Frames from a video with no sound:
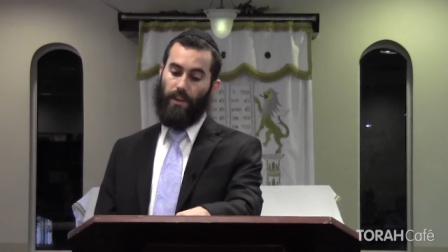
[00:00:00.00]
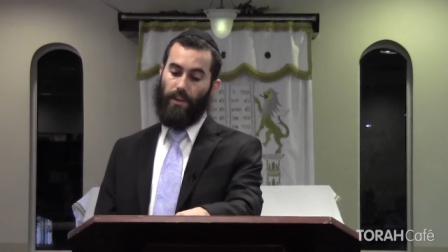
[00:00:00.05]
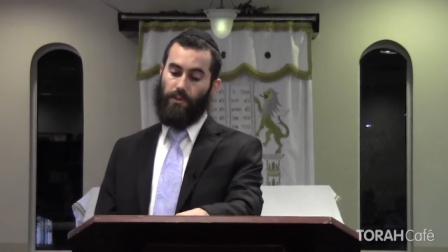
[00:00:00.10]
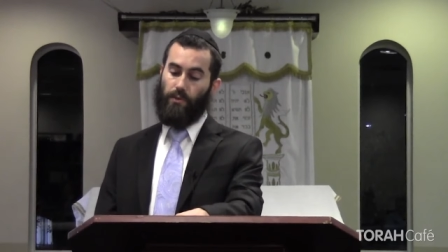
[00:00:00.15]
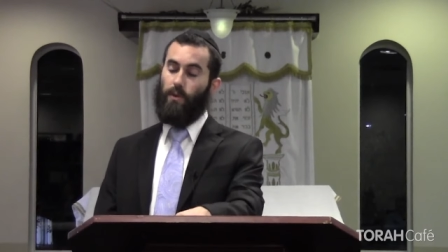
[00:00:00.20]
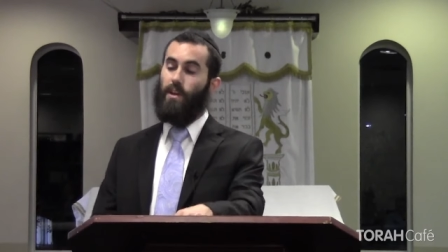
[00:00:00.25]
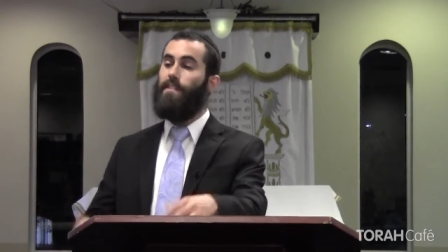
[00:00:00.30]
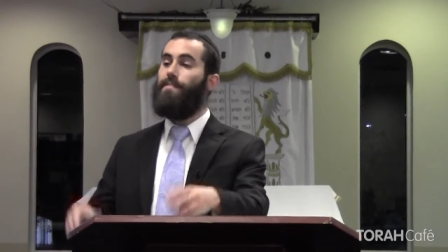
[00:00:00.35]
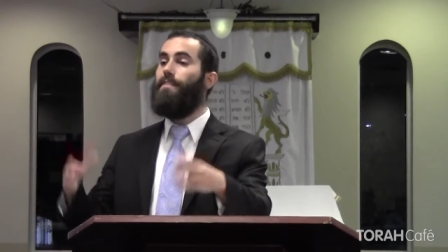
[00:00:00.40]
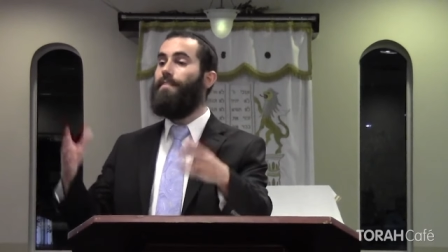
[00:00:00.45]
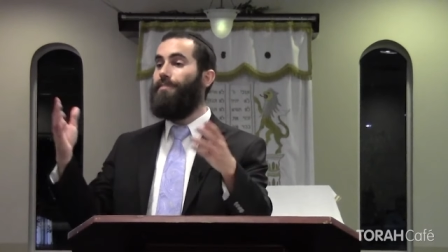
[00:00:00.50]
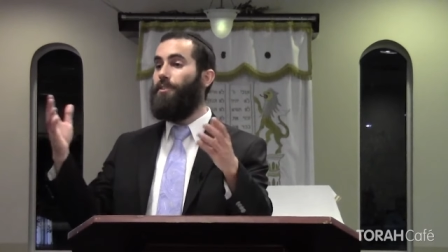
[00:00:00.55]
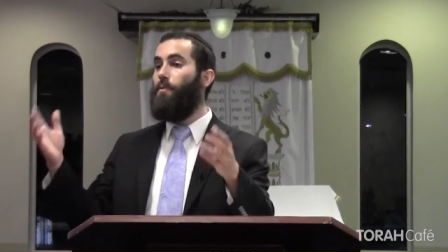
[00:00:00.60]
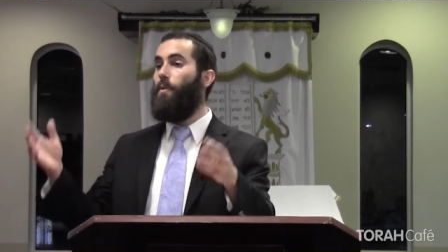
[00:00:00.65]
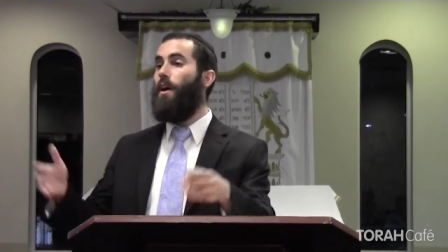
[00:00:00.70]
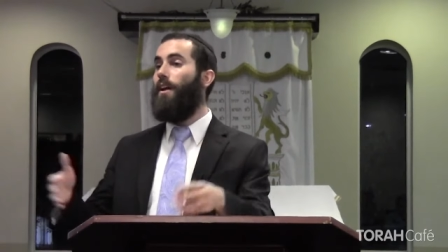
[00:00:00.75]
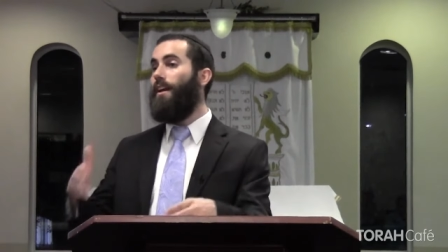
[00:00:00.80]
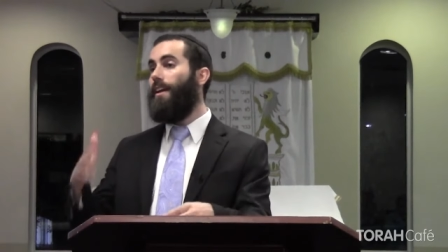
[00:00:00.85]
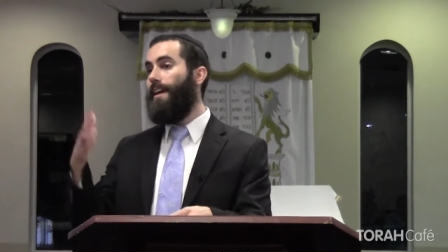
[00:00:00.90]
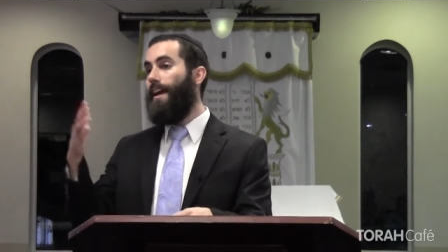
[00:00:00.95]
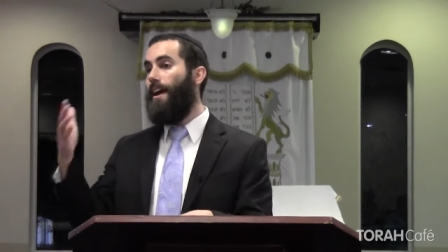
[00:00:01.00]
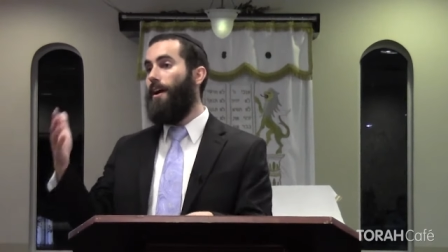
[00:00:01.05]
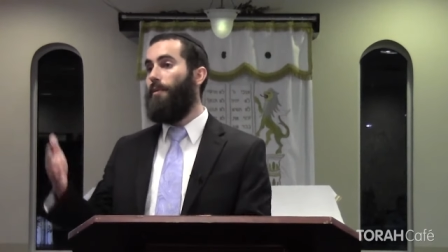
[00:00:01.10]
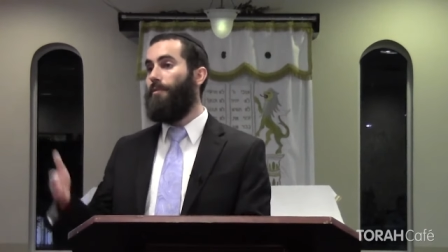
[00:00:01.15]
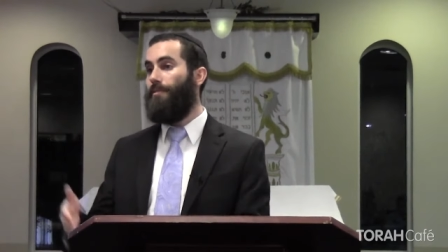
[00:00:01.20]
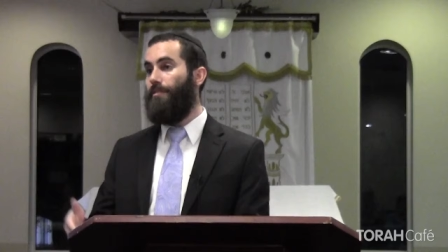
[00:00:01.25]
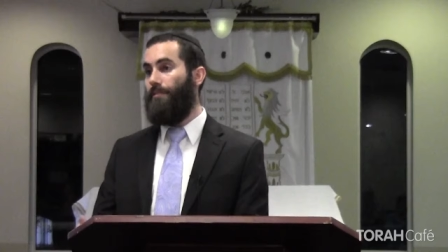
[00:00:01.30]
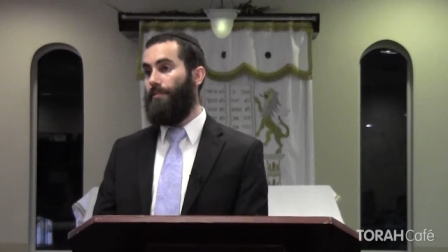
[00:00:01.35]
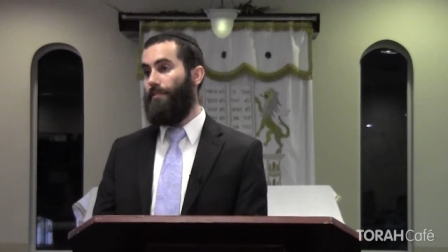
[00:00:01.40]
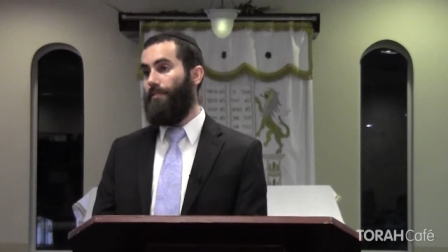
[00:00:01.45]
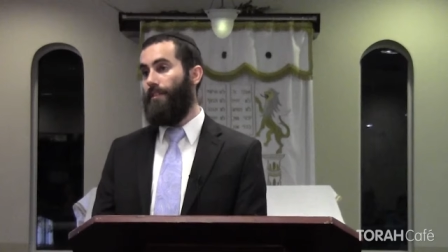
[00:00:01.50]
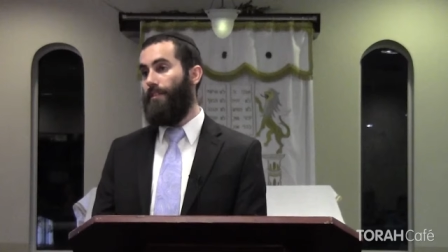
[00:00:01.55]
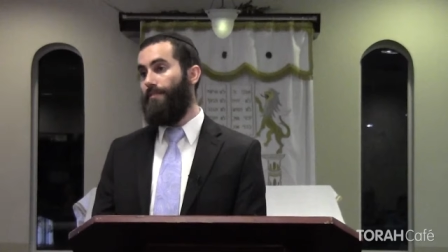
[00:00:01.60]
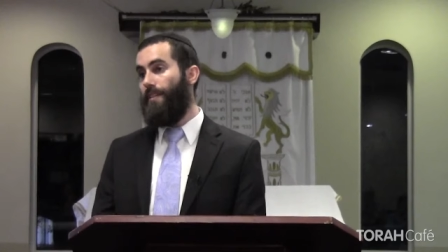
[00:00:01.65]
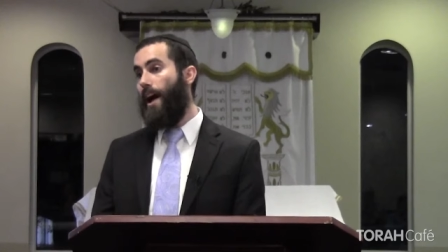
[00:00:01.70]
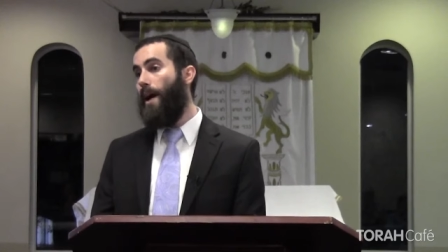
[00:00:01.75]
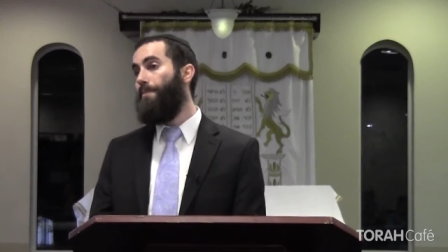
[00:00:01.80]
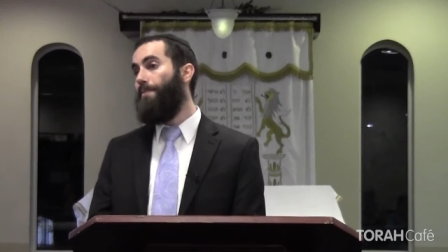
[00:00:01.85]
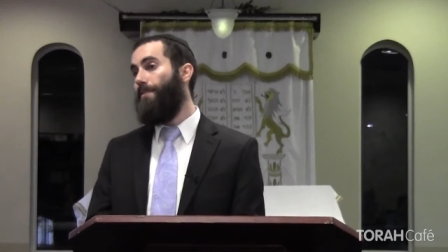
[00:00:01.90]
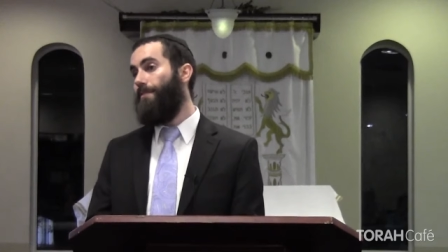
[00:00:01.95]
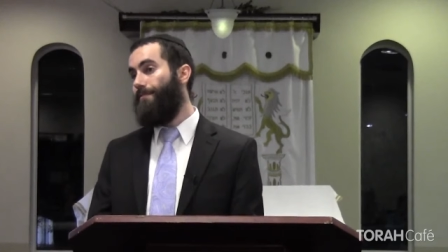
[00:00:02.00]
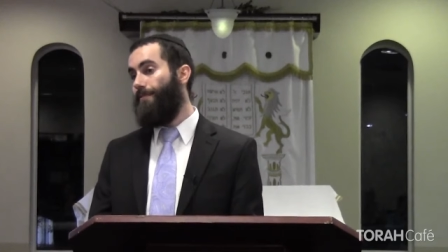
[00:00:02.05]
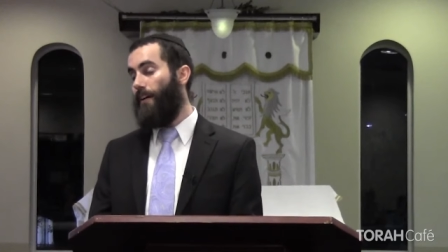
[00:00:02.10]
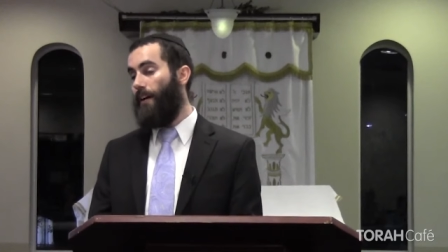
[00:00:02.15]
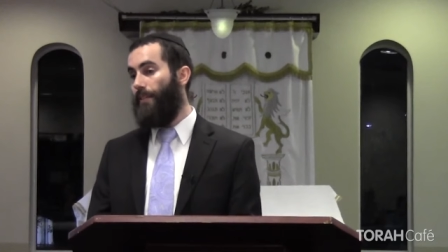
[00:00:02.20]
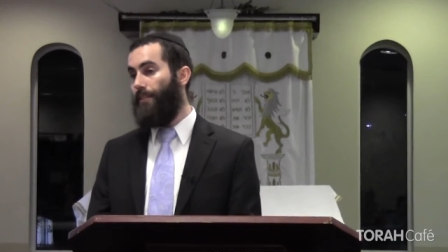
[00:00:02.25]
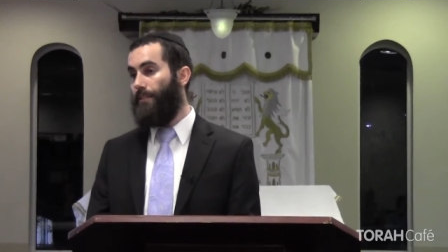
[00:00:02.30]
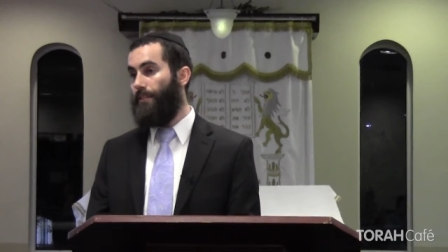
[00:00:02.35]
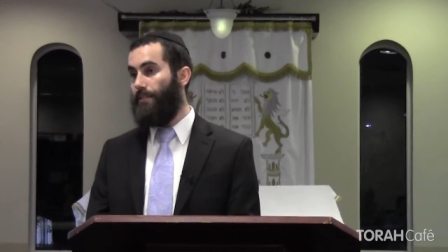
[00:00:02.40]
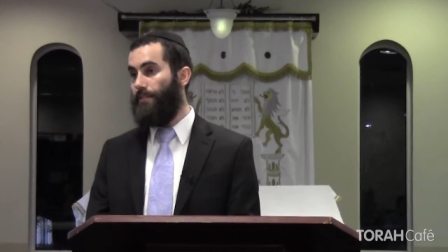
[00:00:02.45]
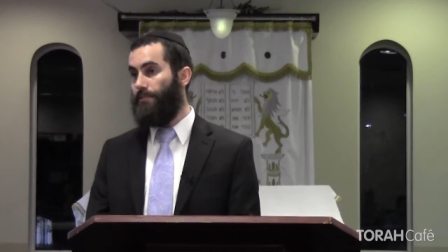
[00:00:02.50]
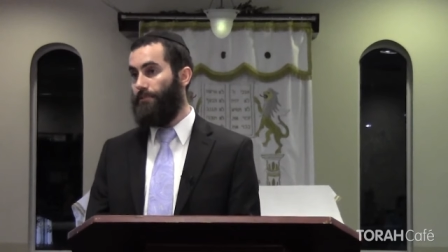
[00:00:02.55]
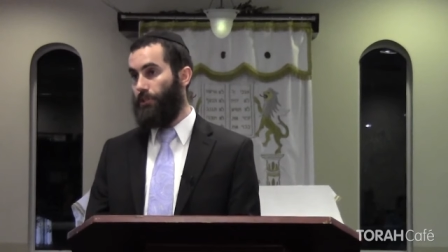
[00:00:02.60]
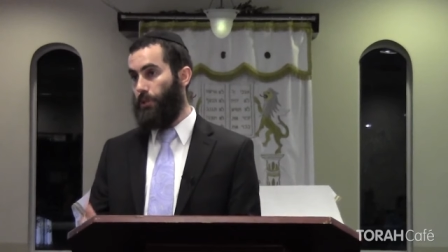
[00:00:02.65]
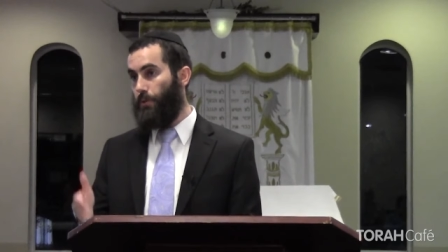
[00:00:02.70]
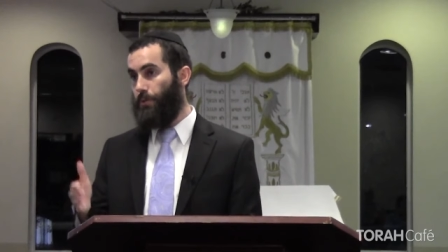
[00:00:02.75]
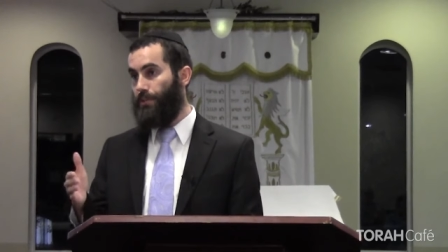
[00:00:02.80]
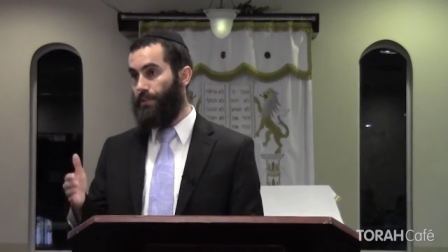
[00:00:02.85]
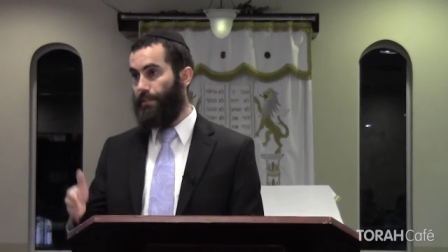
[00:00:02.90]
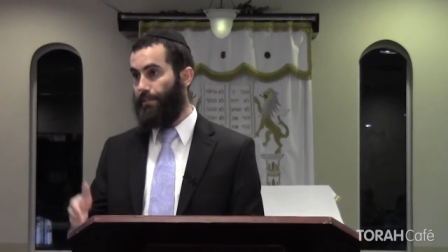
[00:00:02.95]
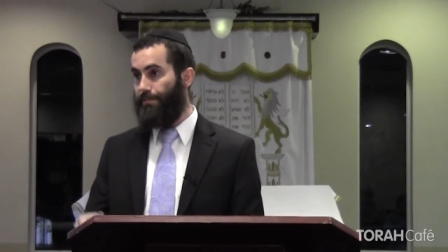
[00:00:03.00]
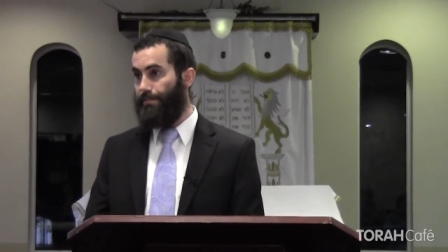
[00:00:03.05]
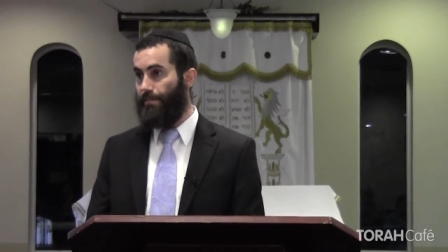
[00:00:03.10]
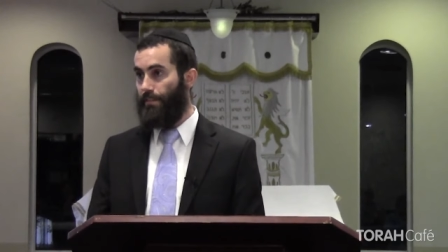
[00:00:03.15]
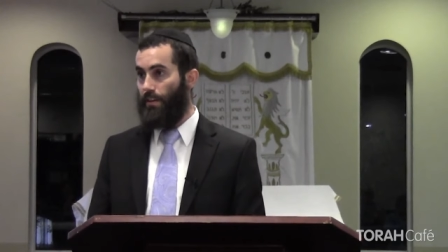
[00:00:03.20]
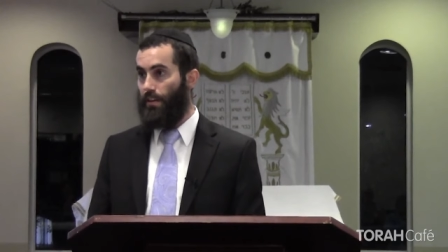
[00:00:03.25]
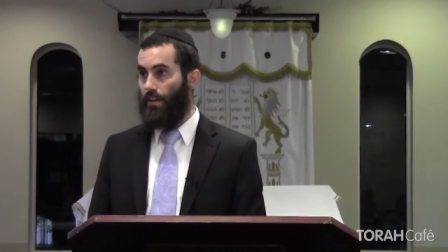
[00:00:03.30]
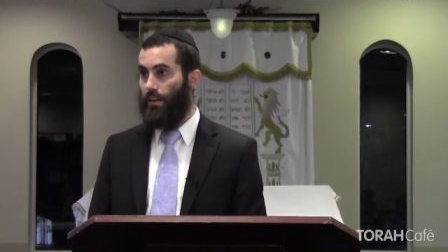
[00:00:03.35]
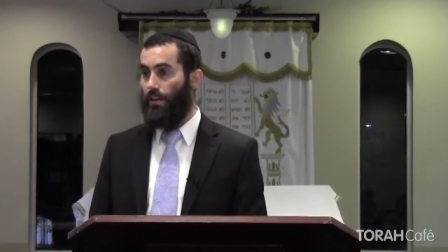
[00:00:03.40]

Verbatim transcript: So even if you want to count the adopted father, Joseph,